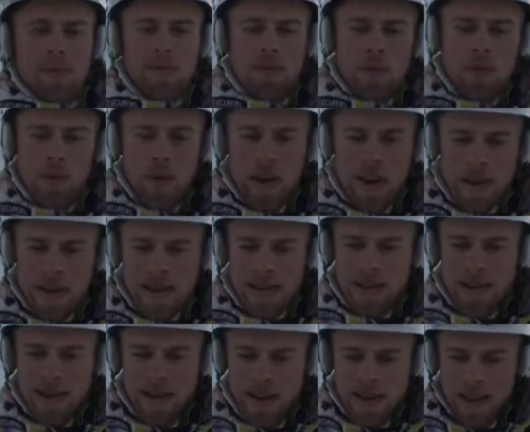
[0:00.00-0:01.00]
If you wait
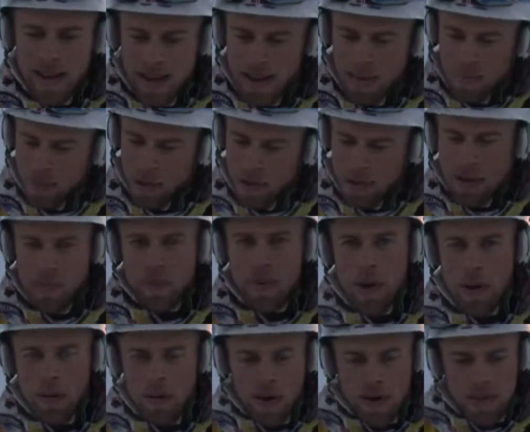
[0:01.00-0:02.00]
and then put the
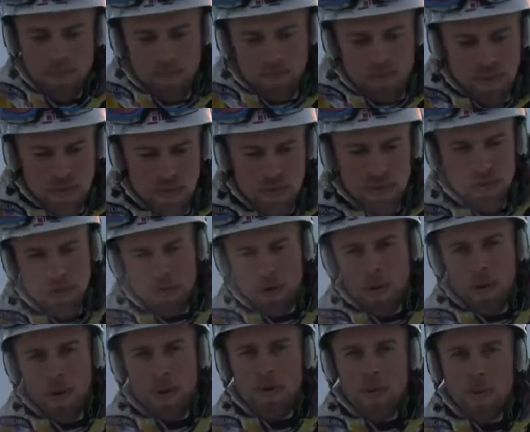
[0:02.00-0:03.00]
power and
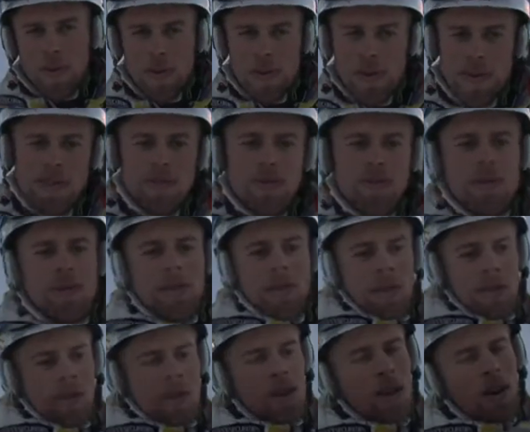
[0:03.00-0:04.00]
go in with the knees, you will
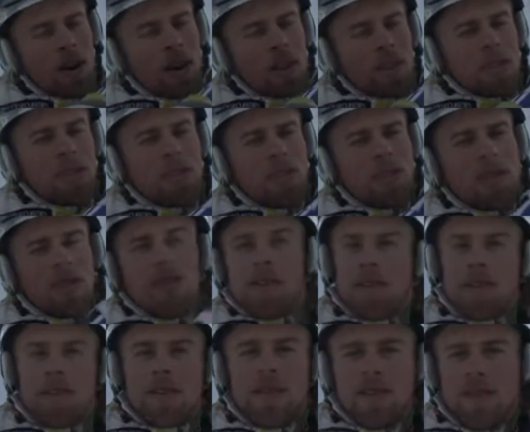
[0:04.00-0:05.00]
arc the turn
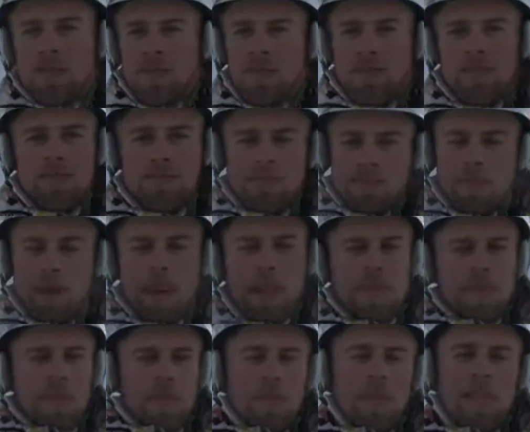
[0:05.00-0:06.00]
and make
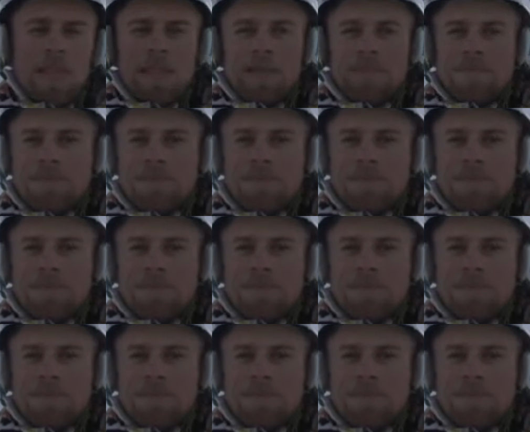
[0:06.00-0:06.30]
the speed.